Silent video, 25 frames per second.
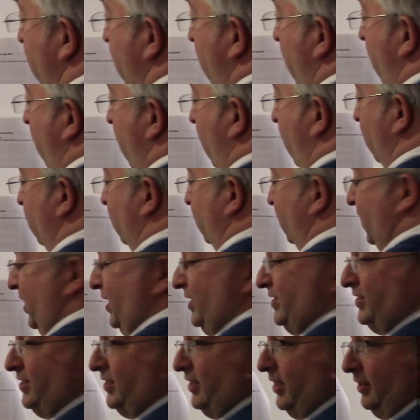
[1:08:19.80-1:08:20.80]
are
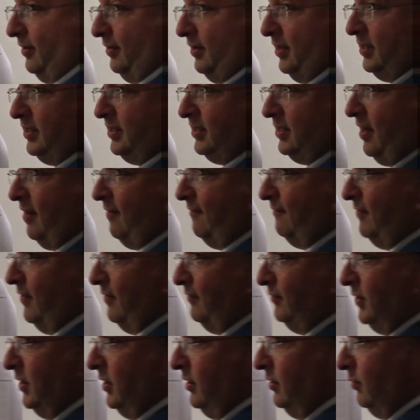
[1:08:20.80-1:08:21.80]
less than
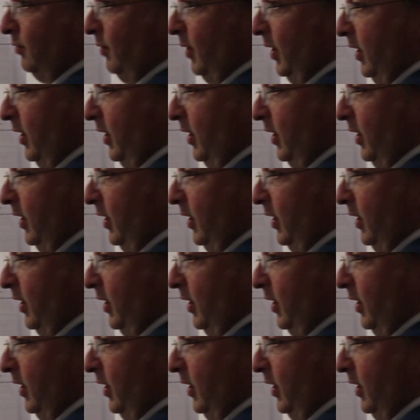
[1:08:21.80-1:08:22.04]
53.